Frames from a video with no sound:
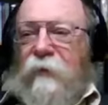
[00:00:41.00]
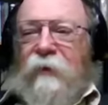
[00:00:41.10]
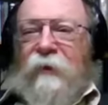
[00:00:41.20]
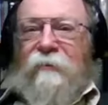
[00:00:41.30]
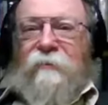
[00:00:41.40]

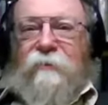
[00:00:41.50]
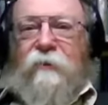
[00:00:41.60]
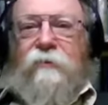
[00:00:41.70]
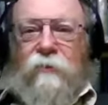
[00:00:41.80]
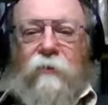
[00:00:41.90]

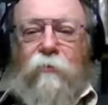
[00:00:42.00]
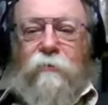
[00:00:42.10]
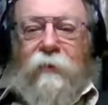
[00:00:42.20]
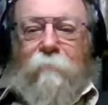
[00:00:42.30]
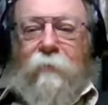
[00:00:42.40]
essentially
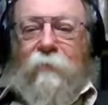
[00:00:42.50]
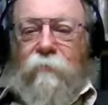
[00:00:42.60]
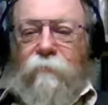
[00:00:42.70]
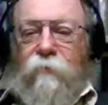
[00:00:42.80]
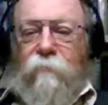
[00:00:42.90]
what's happening.
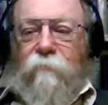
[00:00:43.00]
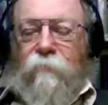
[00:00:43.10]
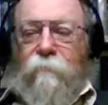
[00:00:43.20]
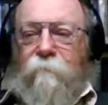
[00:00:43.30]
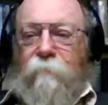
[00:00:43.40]
We've gone
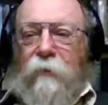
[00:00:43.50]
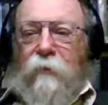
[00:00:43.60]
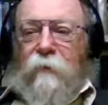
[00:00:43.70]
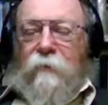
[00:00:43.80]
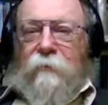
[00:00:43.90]
from
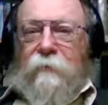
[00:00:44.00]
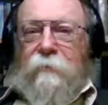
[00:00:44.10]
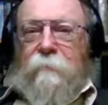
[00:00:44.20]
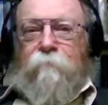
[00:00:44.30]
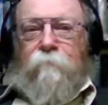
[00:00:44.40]

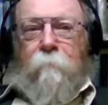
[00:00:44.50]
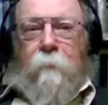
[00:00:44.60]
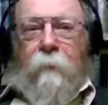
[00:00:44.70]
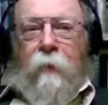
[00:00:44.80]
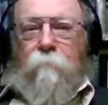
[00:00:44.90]
um,
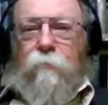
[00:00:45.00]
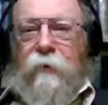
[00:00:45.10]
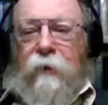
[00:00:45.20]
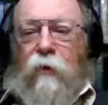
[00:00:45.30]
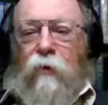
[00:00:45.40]

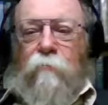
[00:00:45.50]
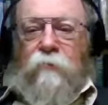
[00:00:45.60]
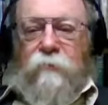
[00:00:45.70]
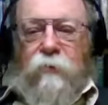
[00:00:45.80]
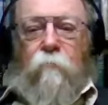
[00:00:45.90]
being a
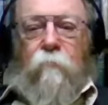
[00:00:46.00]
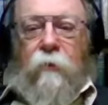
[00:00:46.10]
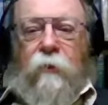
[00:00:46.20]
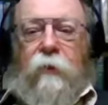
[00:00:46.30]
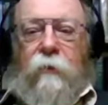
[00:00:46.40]
homeless
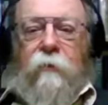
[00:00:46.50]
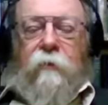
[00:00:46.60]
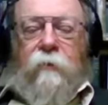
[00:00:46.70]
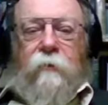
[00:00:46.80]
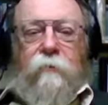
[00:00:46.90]
nobody
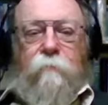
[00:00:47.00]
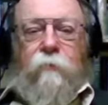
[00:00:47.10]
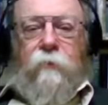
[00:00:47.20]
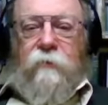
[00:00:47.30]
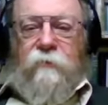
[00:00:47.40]
to
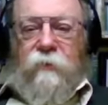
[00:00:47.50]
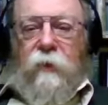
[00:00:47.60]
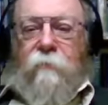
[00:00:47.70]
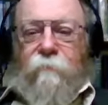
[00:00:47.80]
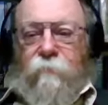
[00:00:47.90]
being a
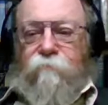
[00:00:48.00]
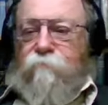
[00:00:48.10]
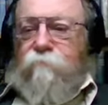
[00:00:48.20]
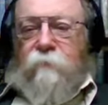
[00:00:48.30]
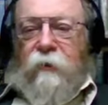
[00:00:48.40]
slave
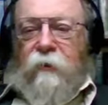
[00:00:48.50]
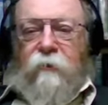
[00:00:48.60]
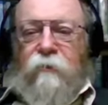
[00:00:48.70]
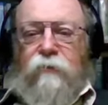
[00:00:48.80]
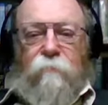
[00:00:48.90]
down in
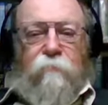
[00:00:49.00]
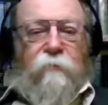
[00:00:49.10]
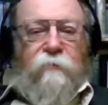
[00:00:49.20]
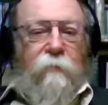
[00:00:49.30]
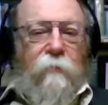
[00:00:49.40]
Egypt in
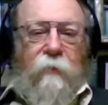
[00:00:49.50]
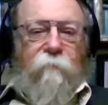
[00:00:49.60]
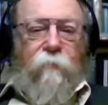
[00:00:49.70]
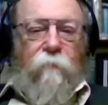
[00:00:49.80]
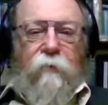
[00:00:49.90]
some other
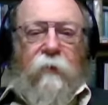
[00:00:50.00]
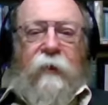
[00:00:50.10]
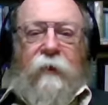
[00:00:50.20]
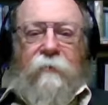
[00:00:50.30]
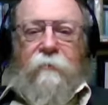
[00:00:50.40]
foreign
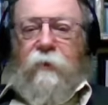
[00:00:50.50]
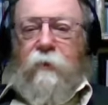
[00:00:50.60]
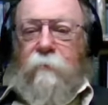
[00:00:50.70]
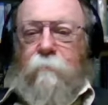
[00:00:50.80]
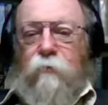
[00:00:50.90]
land and
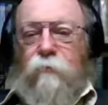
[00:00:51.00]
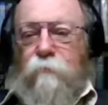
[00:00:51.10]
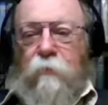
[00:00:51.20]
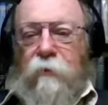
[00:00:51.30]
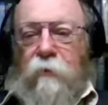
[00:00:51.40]
getting abused
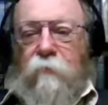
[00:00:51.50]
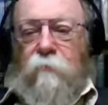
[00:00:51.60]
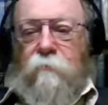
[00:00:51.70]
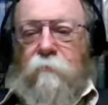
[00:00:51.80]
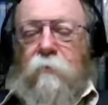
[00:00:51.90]
by the
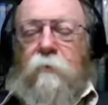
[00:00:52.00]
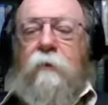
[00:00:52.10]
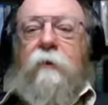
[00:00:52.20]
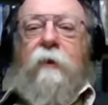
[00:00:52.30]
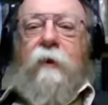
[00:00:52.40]
locals.
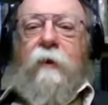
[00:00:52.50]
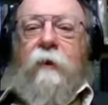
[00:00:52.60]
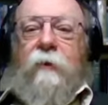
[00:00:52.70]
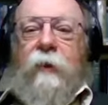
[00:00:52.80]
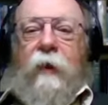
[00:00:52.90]

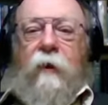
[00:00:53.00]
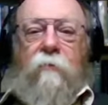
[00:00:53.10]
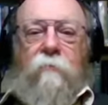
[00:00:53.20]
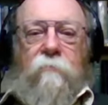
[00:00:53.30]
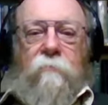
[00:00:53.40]
And
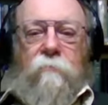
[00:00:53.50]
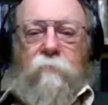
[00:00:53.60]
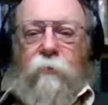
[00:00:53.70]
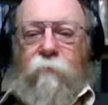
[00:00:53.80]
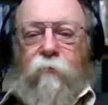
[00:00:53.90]
now
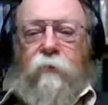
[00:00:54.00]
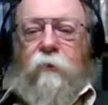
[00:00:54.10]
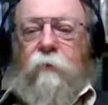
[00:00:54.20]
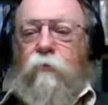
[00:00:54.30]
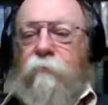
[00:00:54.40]
we're
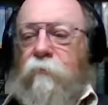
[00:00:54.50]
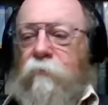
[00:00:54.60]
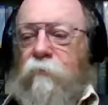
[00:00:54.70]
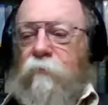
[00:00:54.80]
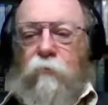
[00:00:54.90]
free. We've
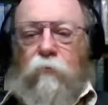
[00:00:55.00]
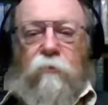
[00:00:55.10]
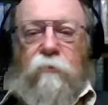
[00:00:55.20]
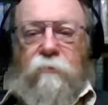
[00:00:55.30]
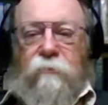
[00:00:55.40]
gone through the
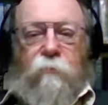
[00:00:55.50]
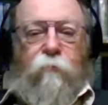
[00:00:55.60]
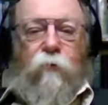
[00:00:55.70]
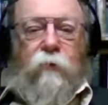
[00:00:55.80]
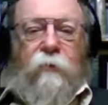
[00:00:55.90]
wilderness for
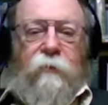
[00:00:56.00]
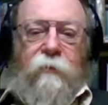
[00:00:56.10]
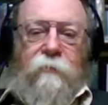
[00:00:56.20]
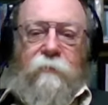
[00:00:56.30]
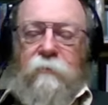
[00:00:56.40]
40
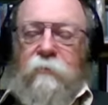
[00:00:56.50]
years